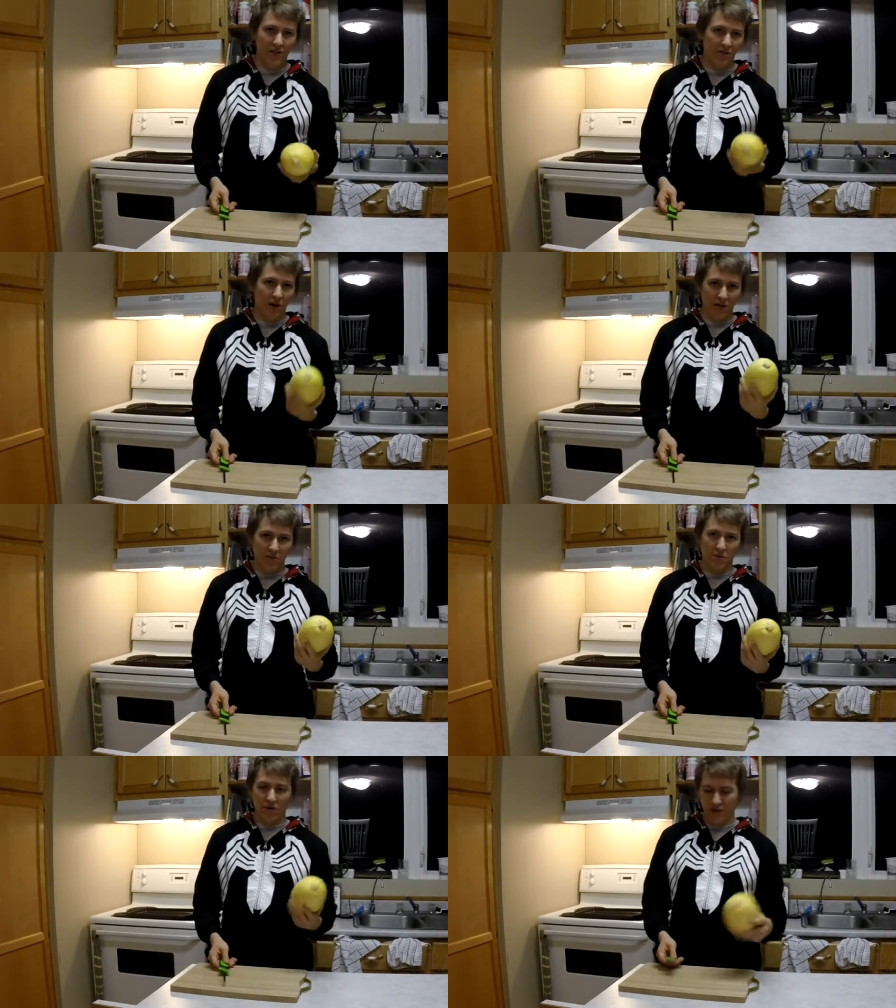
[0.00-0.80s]
In my
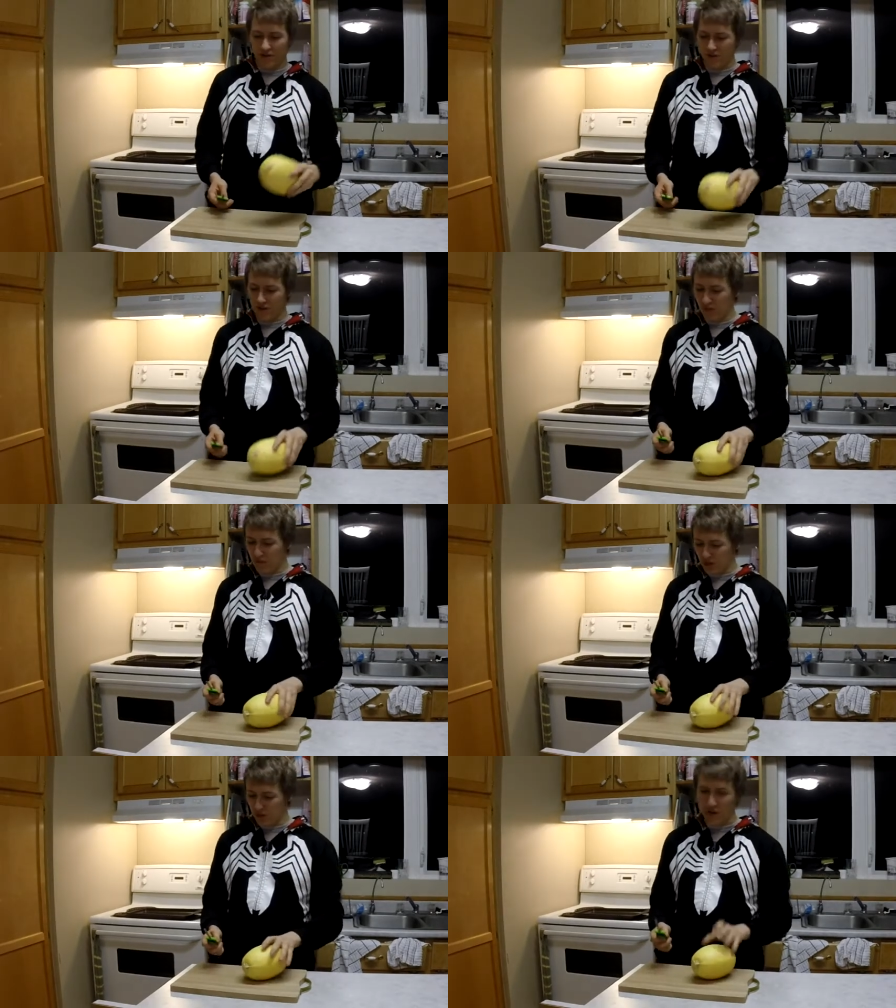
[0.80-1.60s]
experience, the
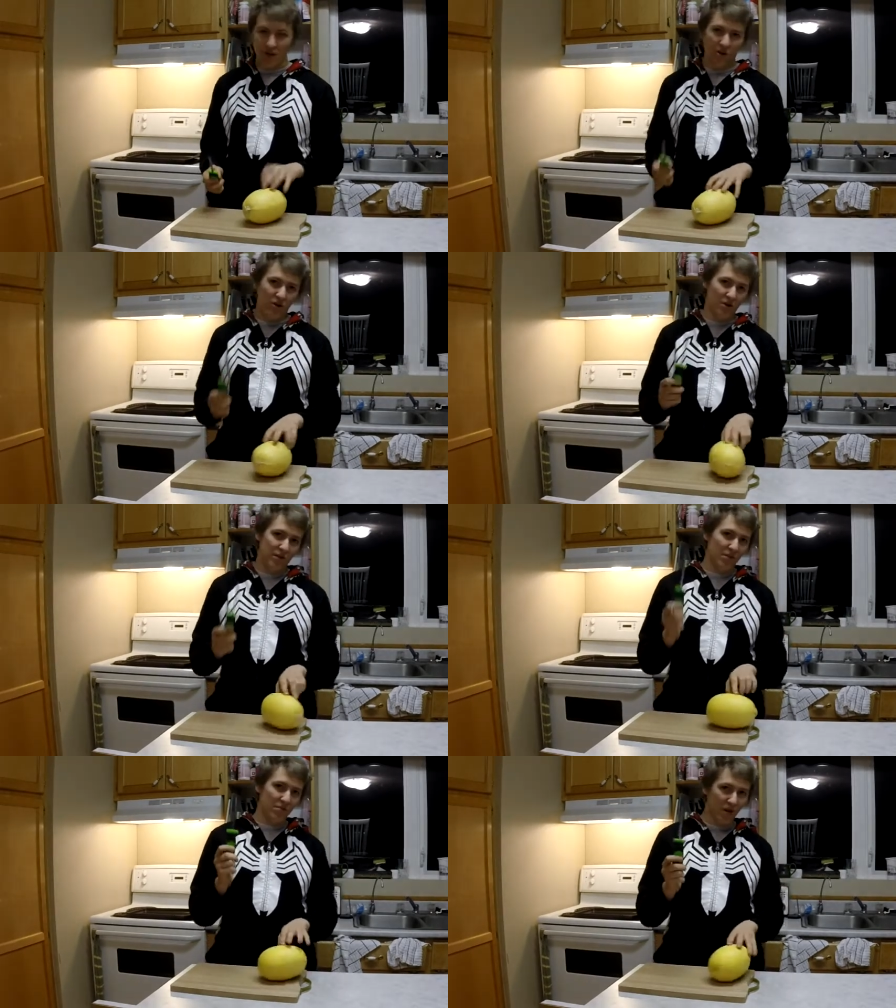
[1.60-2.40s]
best way to go is
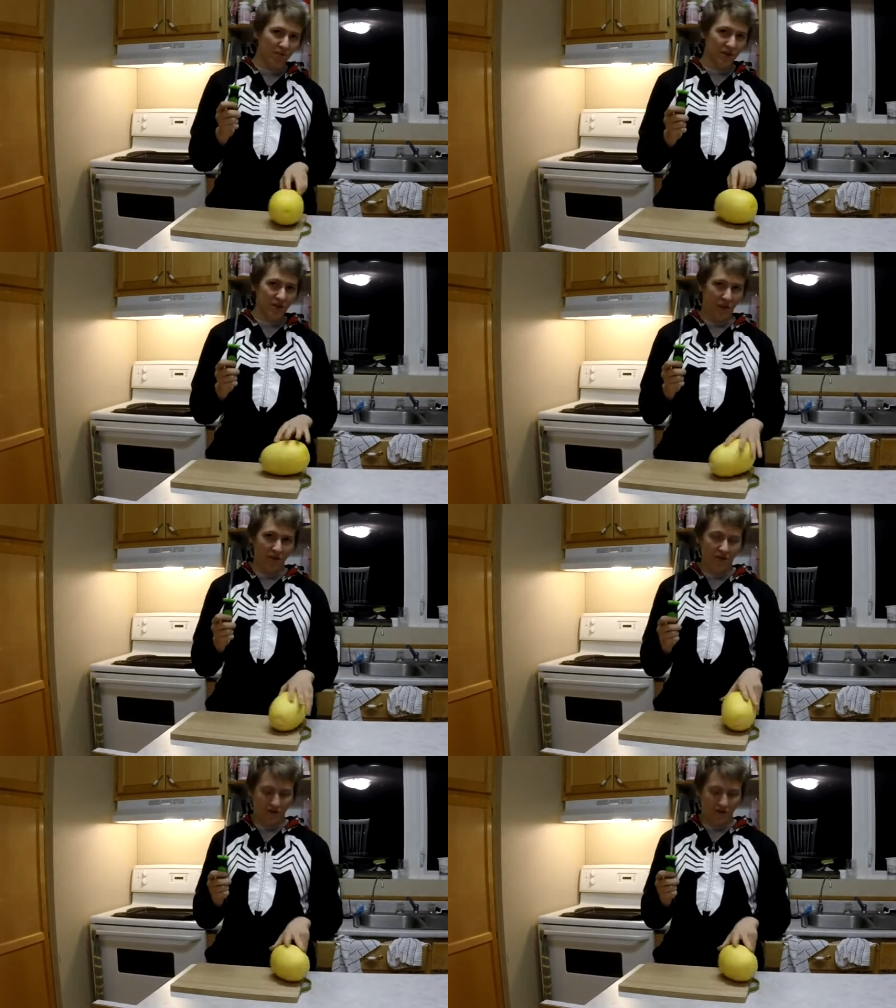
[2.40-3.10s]
a pumpkin carver.